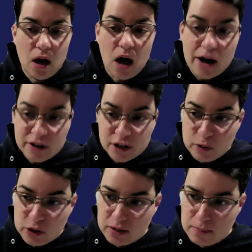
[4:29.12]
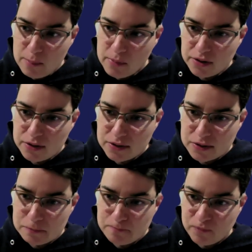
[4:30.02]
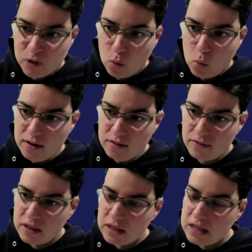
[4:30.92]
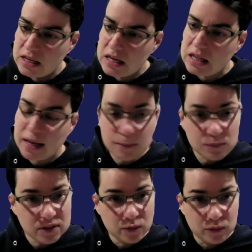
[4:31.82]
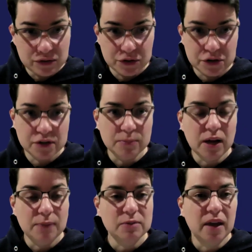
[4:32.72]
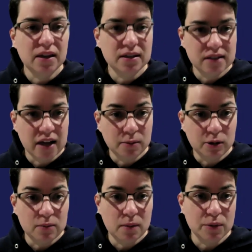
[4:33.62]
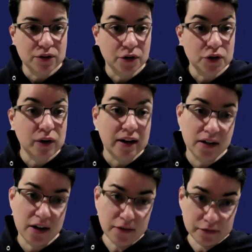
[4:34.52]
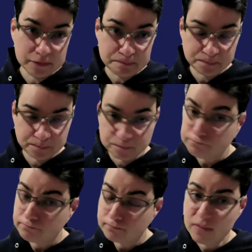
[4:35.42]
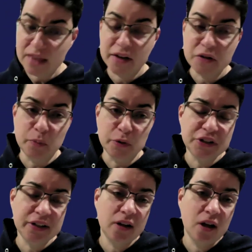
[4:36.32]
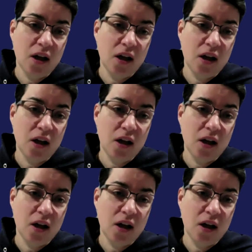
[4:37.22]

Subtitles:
hiring community members. One of the claims that researchers sometimes make is that community members aren't trained enough. That is bullshit.